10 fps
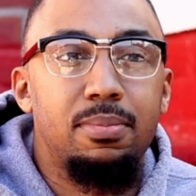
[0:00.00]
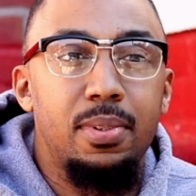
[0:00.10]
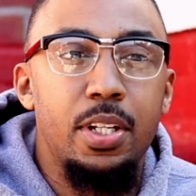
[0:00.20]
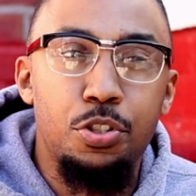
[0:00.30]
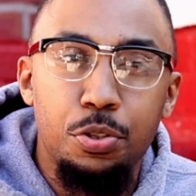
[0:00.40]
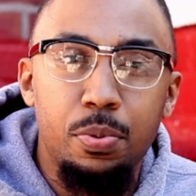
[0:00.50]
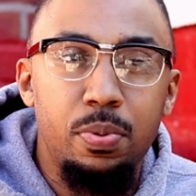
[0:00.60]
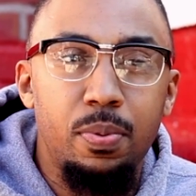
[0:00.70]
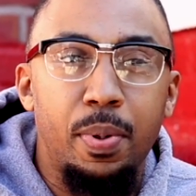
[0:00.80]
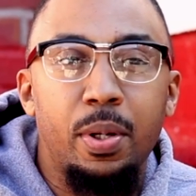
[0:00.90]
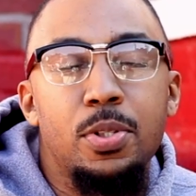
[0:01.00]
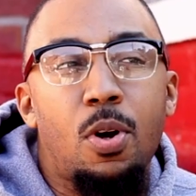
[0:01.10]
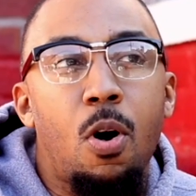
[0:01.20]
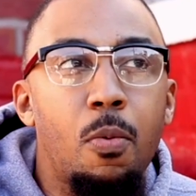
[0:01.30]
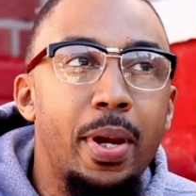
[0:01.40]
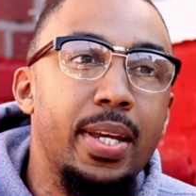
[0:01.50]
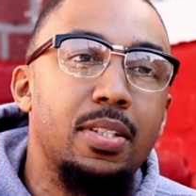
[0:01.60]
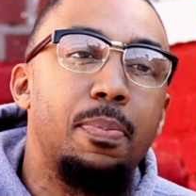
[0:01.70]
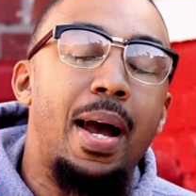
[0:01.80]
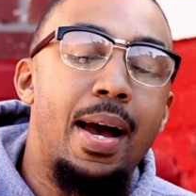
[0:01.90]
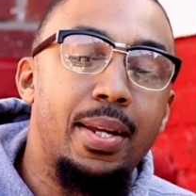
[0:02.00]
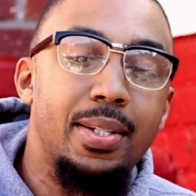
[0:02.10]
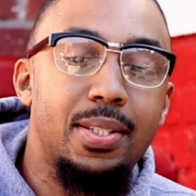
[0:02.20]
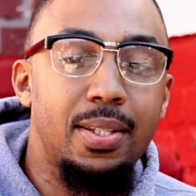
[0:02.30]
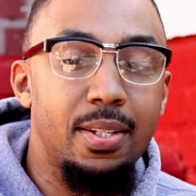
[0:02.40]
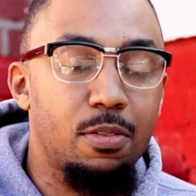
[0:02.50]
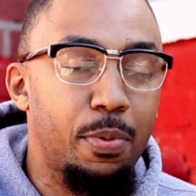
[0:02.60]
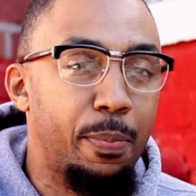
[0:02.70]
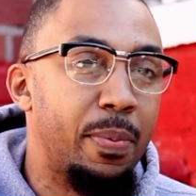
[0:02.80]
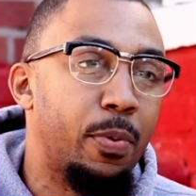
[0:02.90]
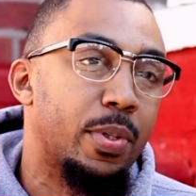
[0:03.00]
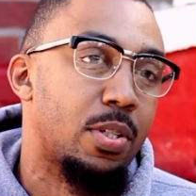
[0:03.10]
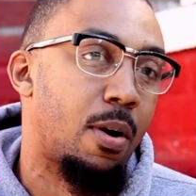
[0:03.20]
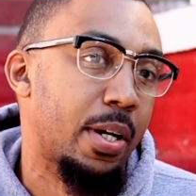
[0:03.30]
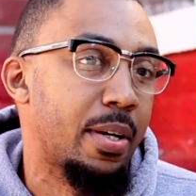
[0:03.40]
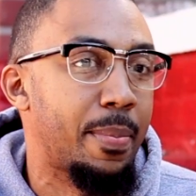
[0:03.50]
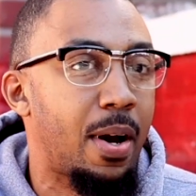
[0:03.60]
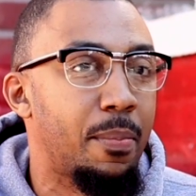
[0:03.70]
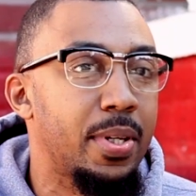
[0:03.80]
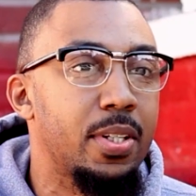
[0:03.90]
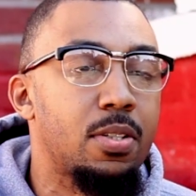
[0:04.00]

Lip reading: issue, but it was always behind the scenes where people were talking about me,